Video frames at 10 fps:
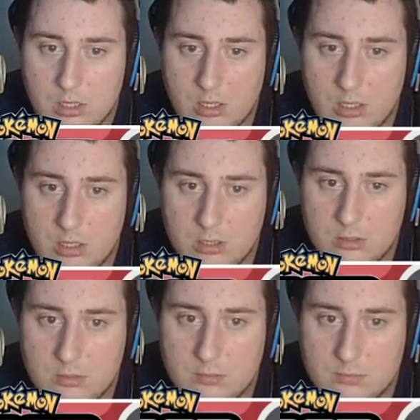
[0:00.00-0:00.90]

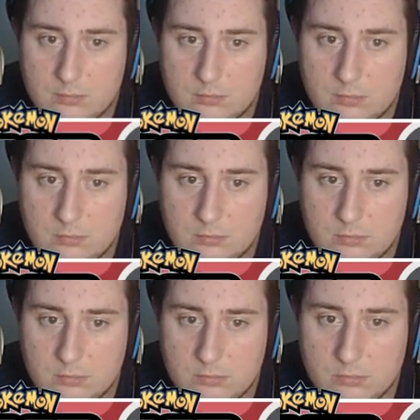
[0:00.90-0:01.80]

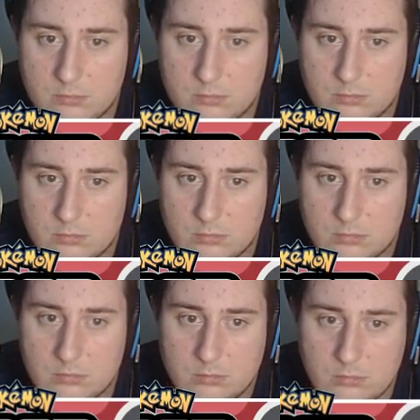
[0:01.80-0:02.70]

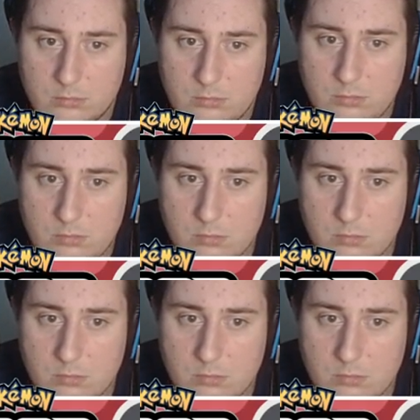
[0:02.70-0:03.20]
Nobody speaks.